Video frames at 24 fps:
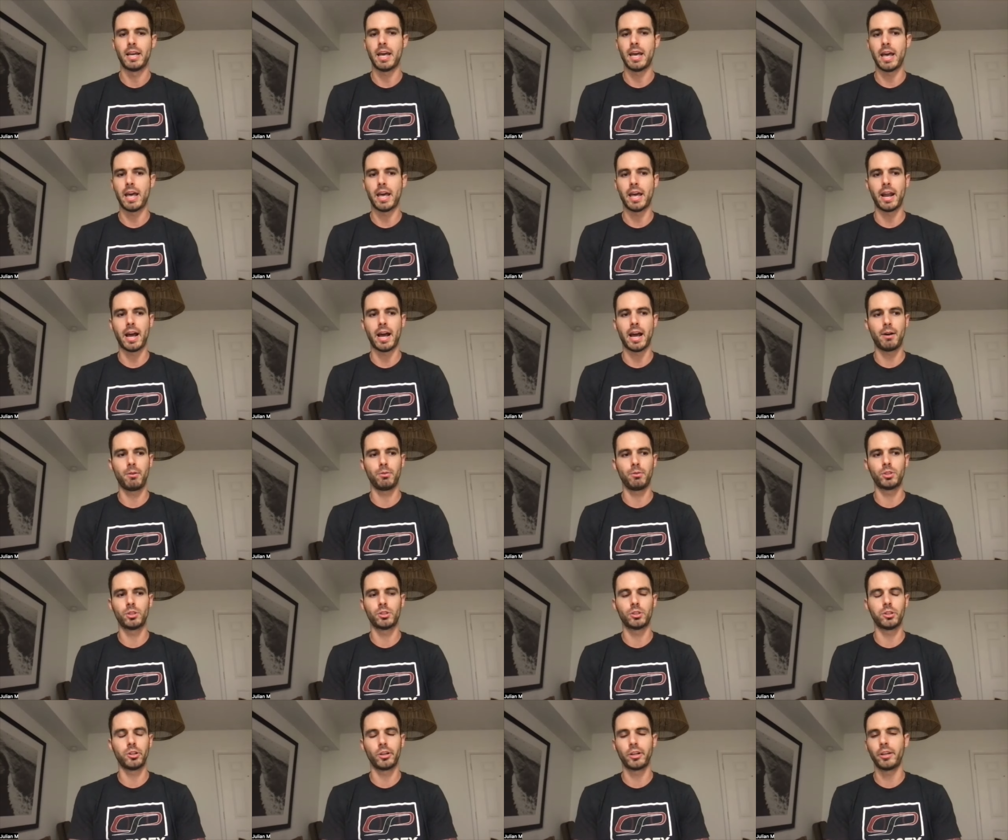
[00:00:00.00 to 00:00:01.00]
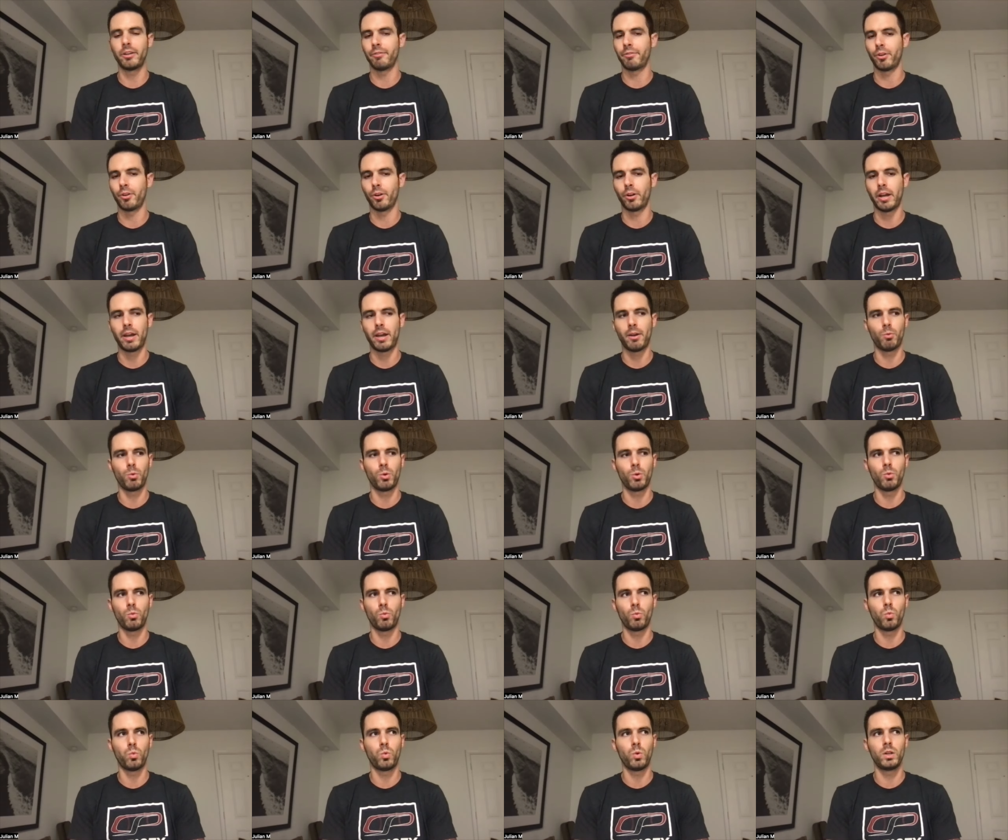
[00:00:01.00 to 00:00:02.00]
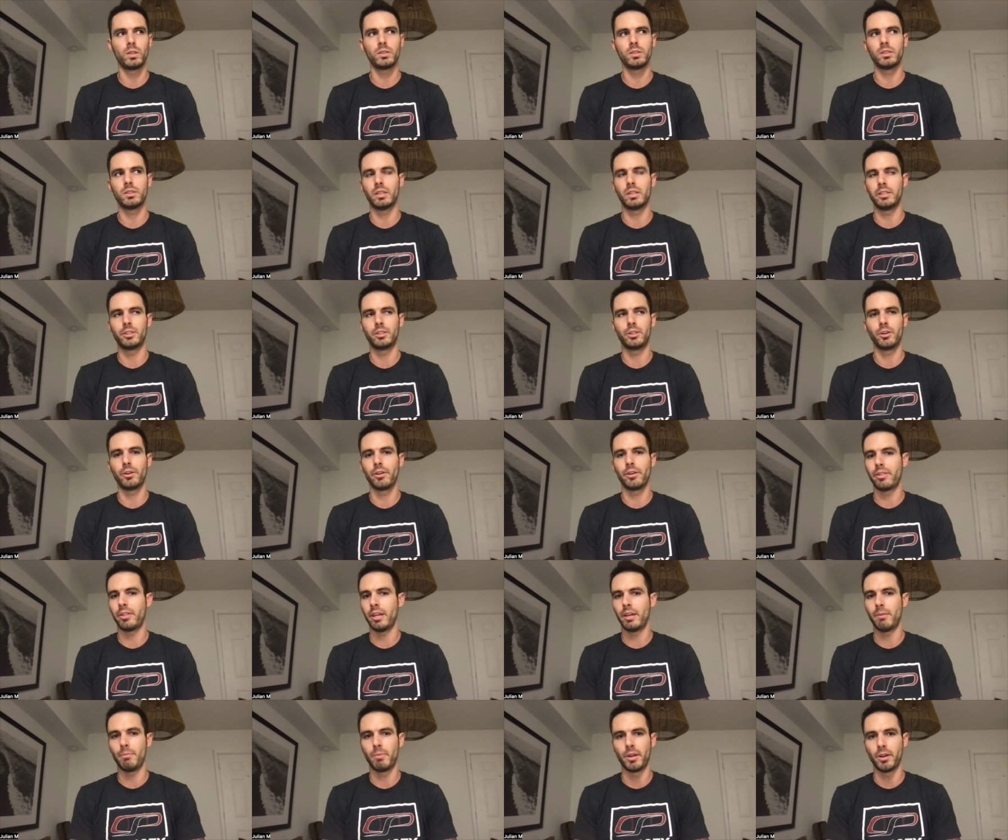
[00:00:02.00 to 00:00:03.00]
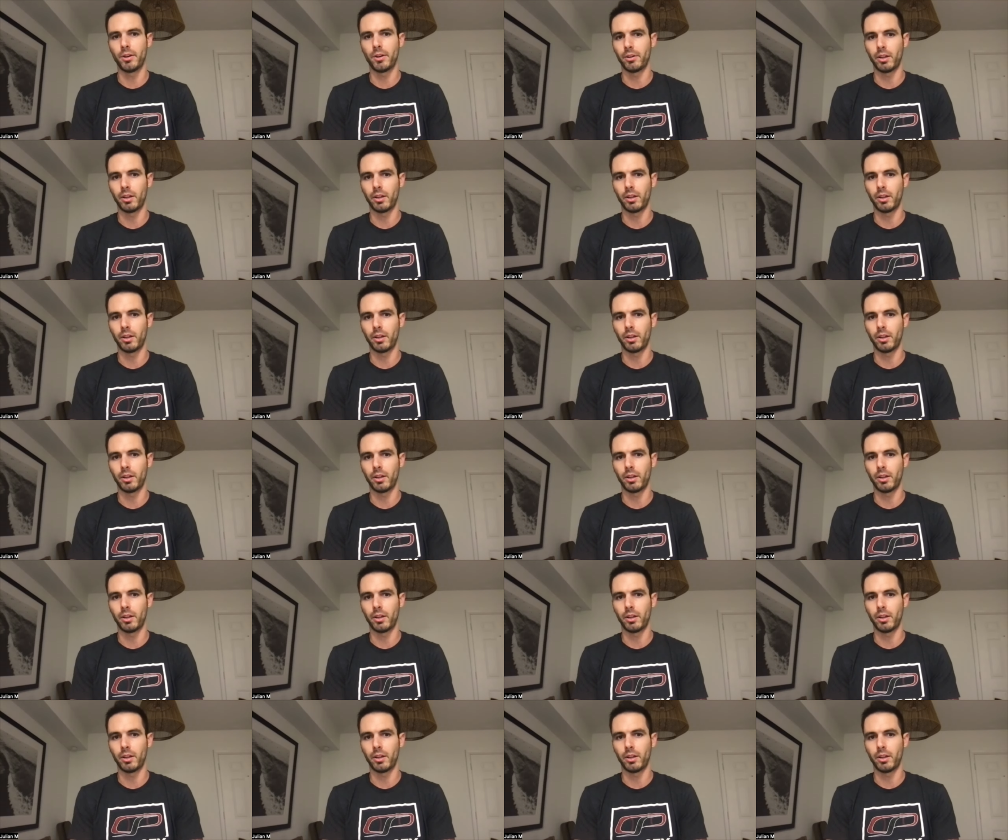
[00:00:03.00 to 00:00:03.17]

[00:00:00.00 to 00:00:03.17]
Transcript: And I was just looking for, hey, what what's is there a theme here?